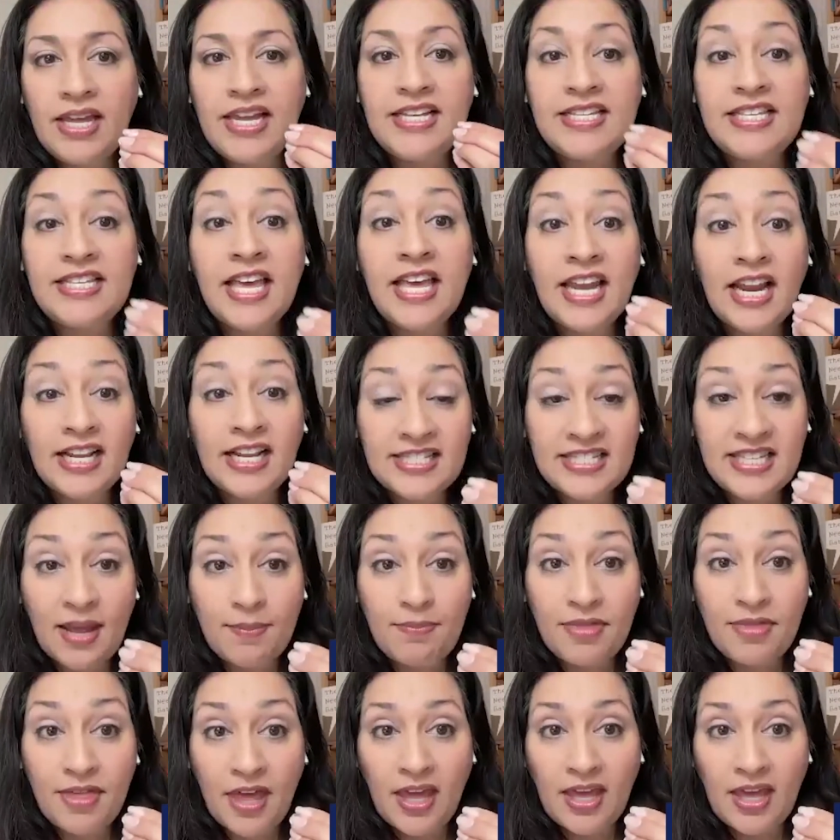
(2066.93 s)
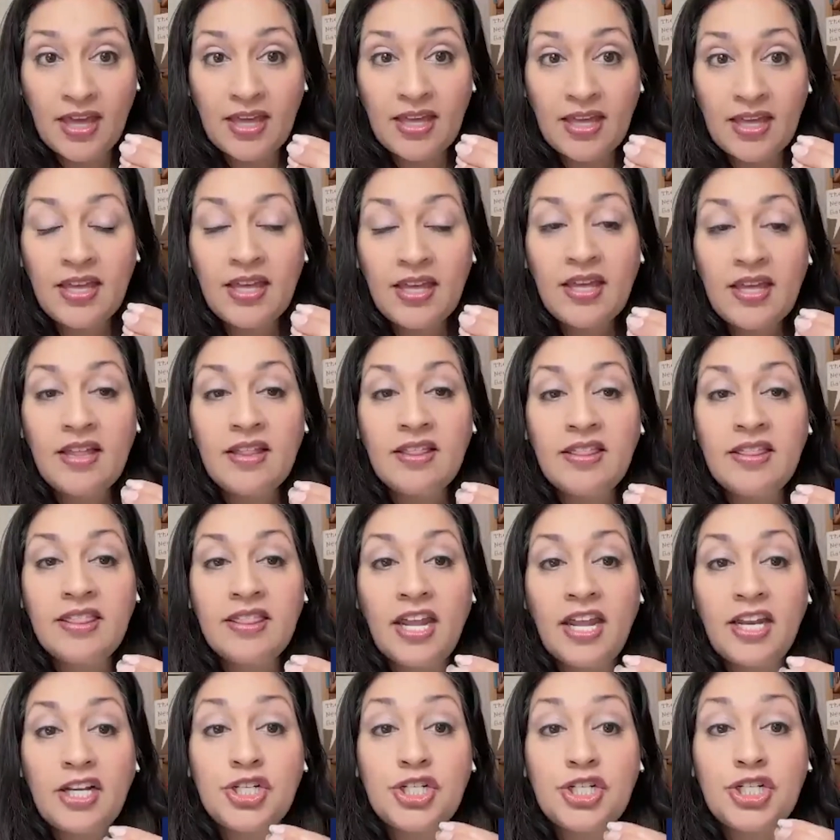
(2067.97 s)
he's hit on something
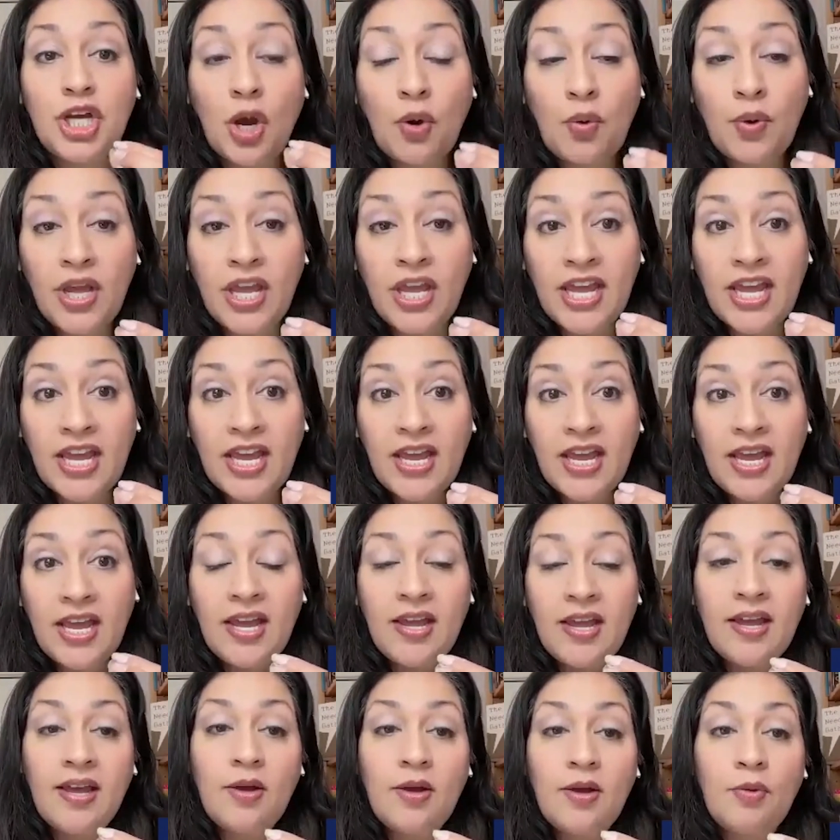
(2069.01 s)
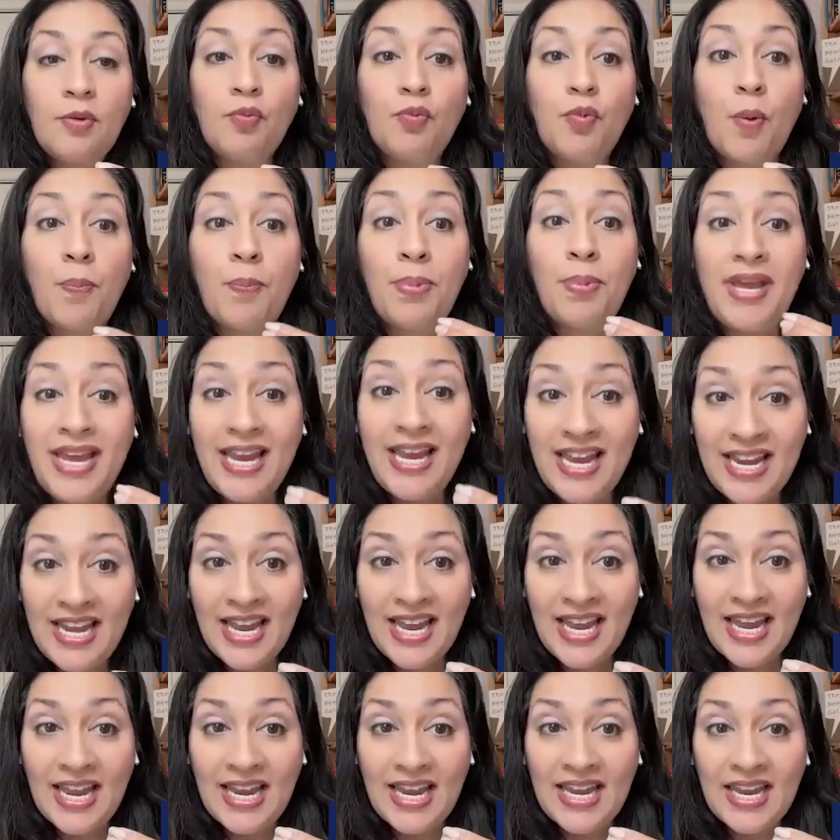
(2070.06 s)
that is showing
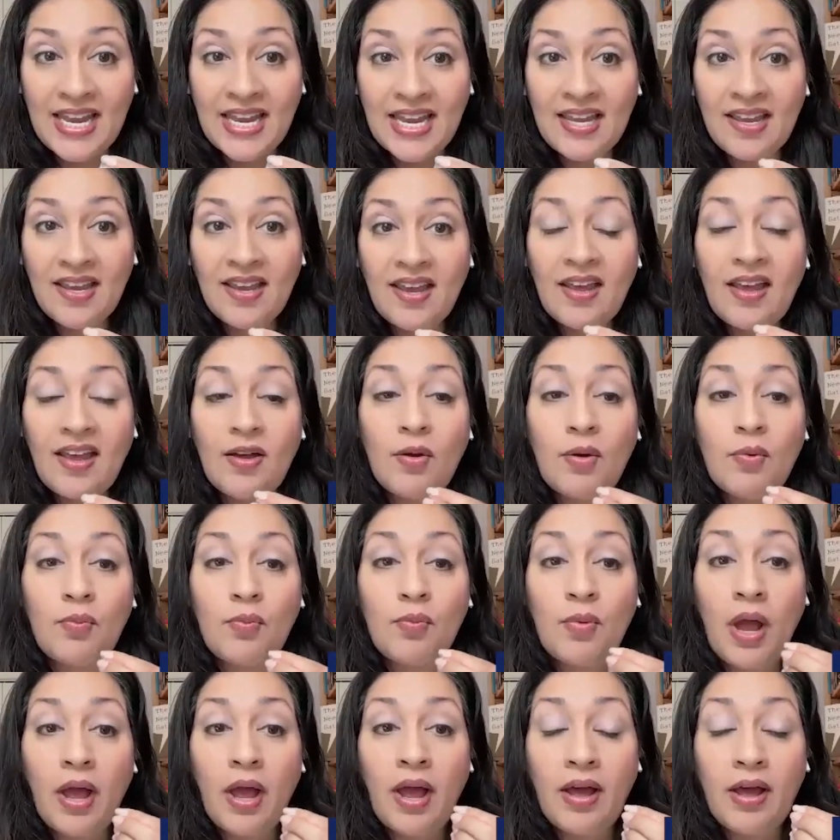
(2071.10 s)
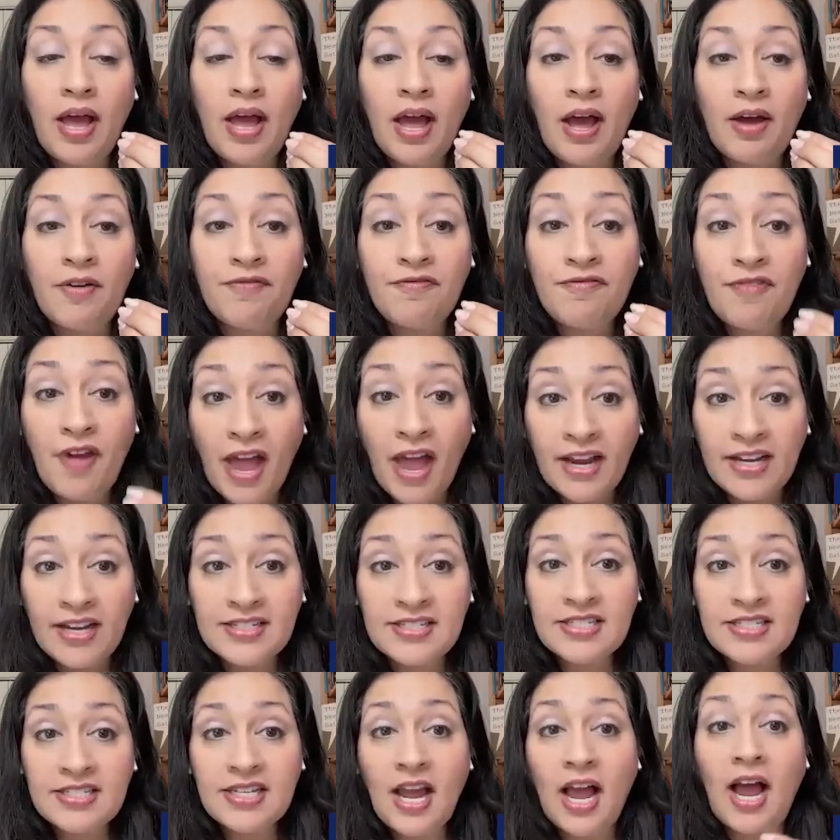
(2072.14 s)
repeated
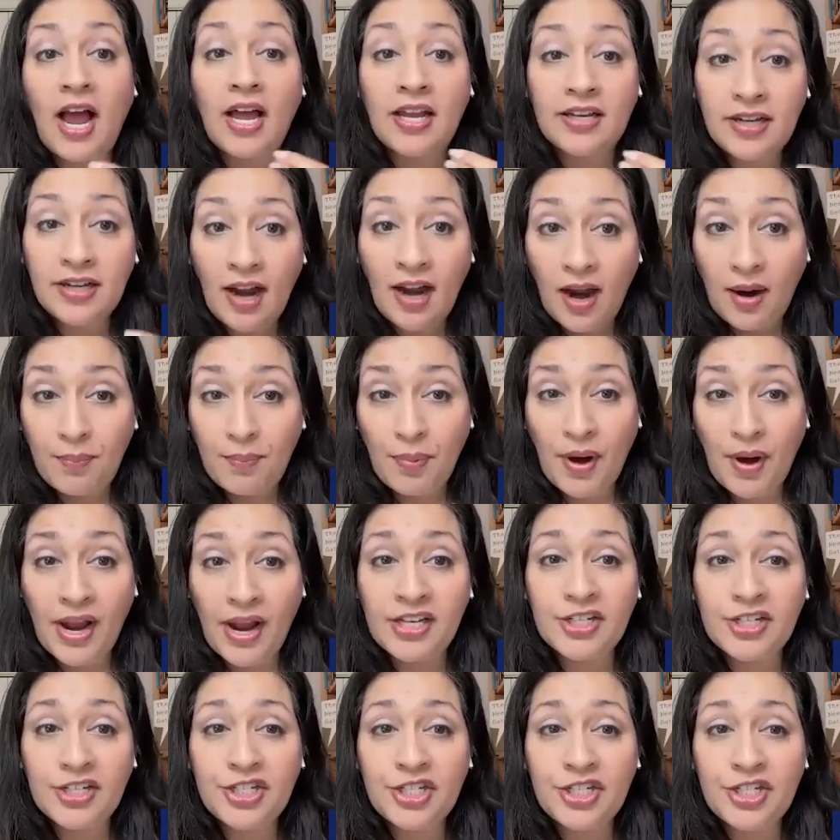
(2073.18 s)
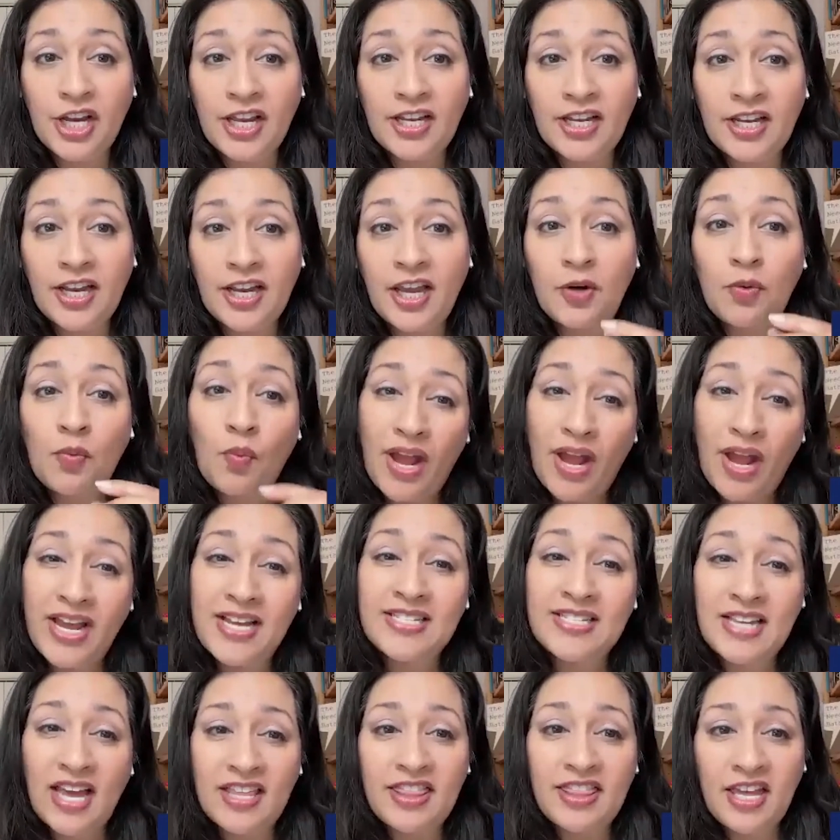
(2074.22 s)
effects on comprehension in
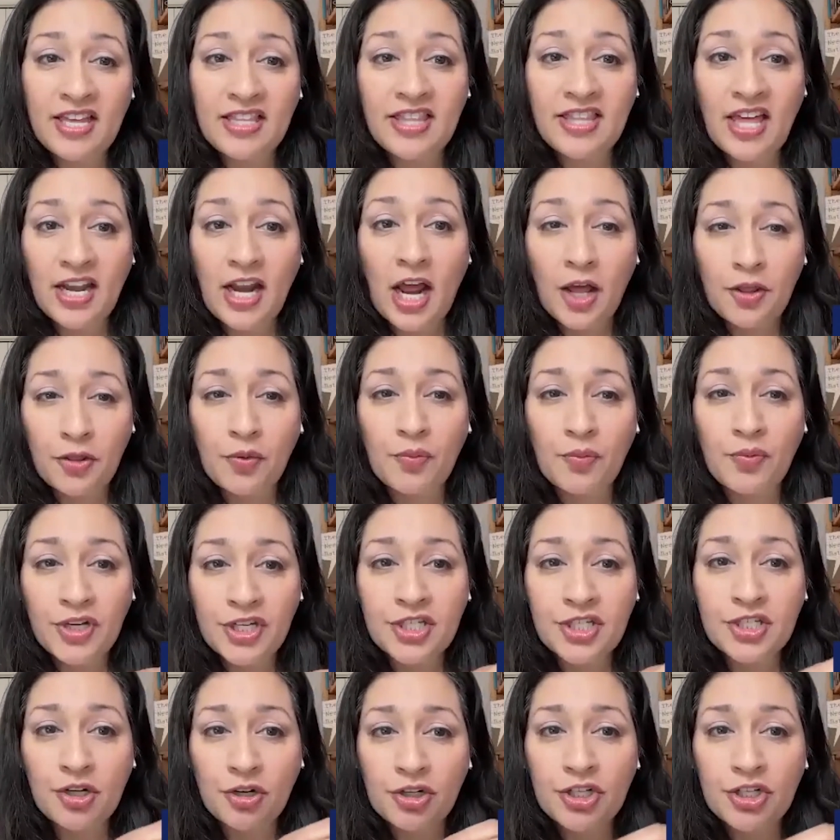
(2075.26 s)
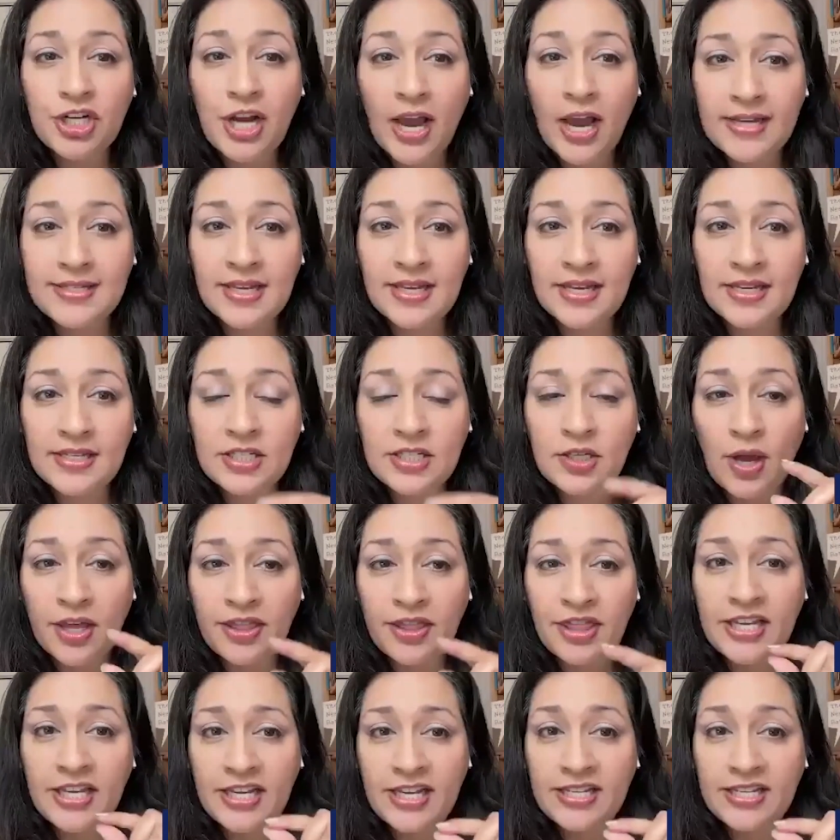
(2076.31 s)
ways I think that other research hasn't. So I
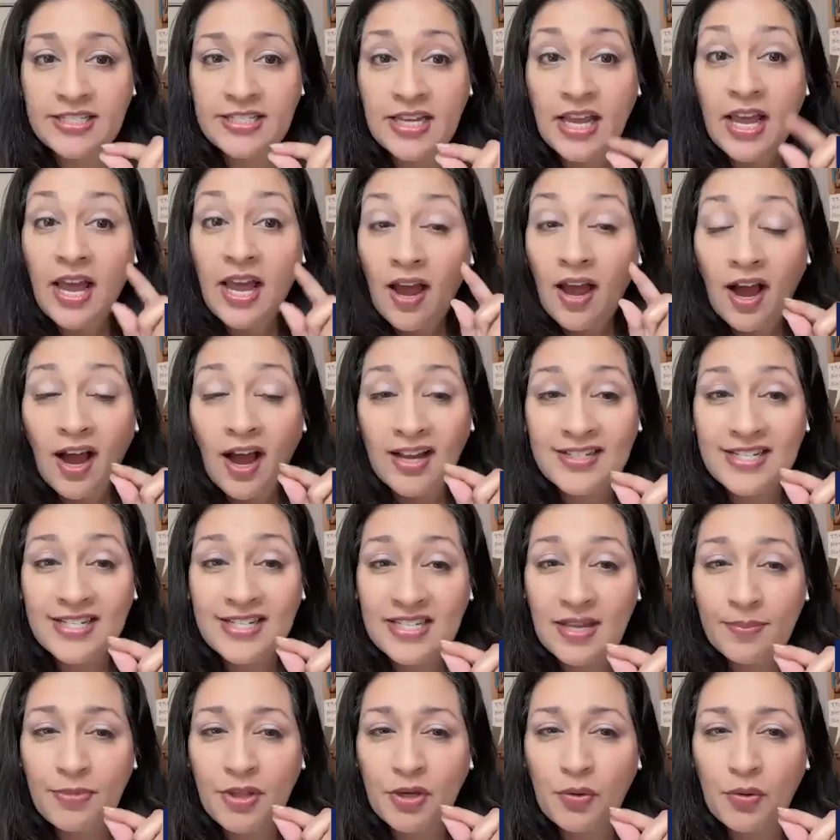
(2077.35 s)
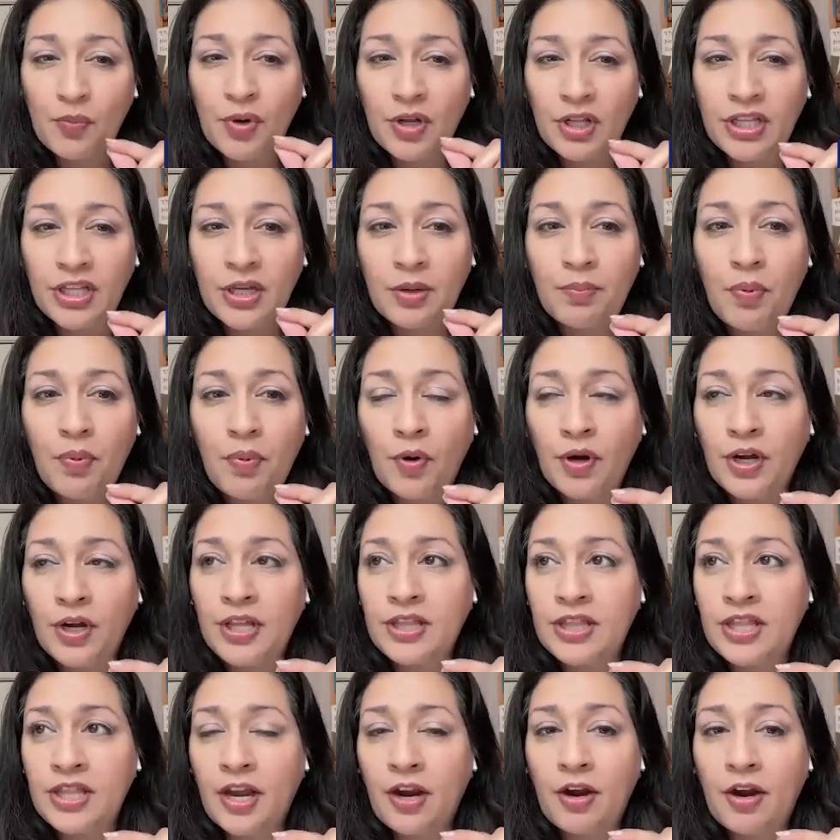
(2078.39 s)
think he's onto something really
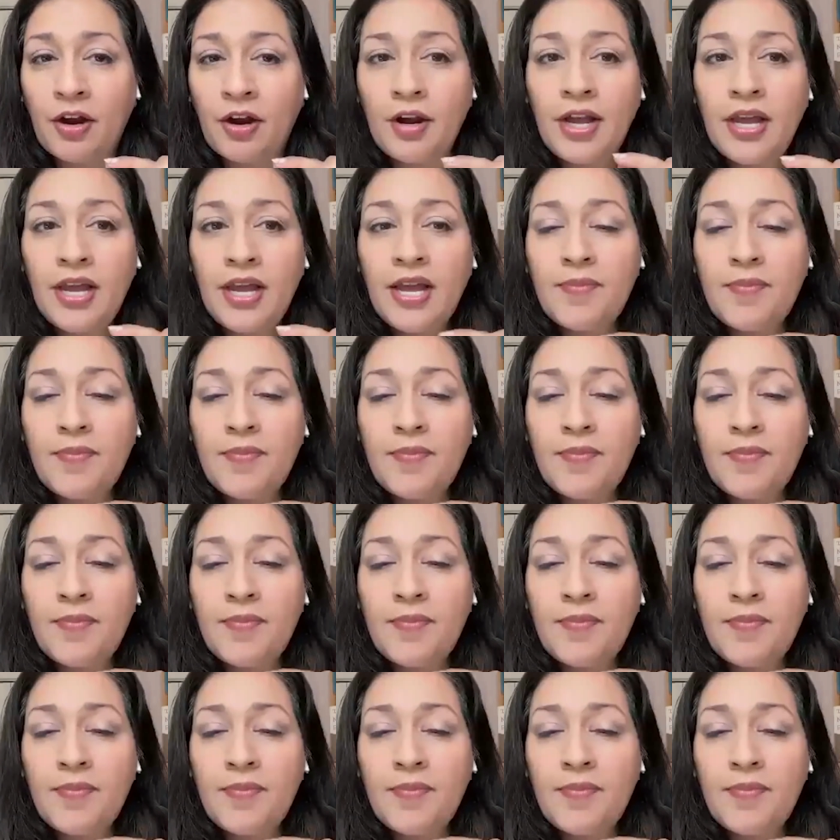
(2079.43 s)
important there.